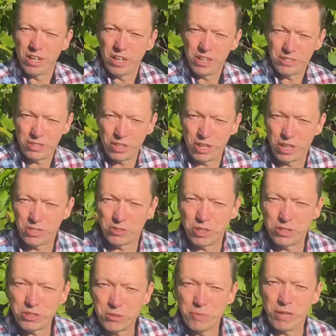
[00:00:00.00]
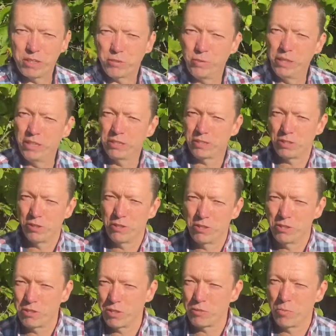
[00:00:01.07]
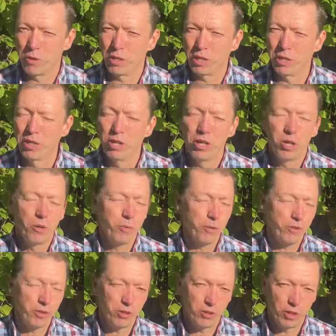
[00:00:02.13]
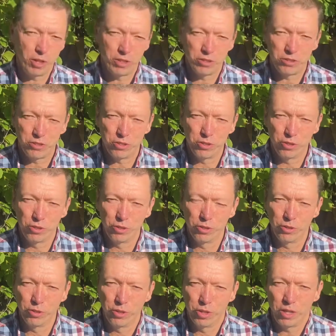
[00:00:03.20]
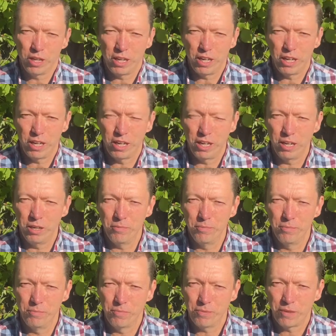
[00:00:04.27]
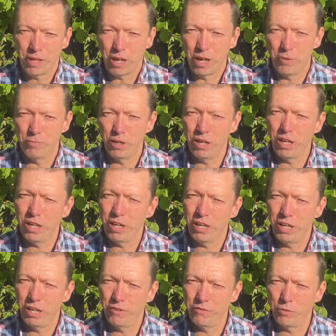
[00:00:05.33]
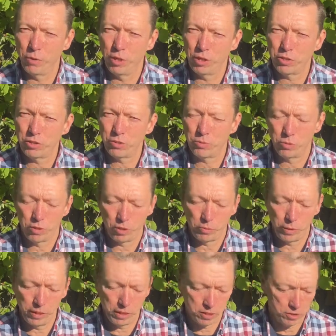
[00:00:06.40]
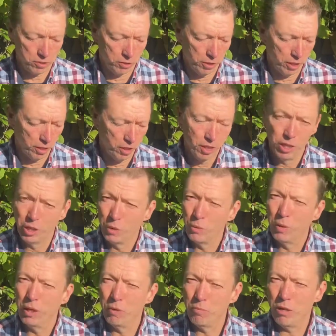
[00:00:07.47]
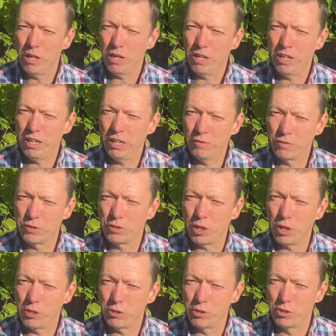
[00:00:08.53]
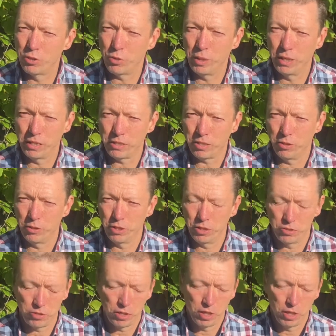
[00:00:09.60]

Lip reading: So I was asked about queen excluders this morning with regards to how my hive works with the queen excluder. Well, my hives don't use queen excluders.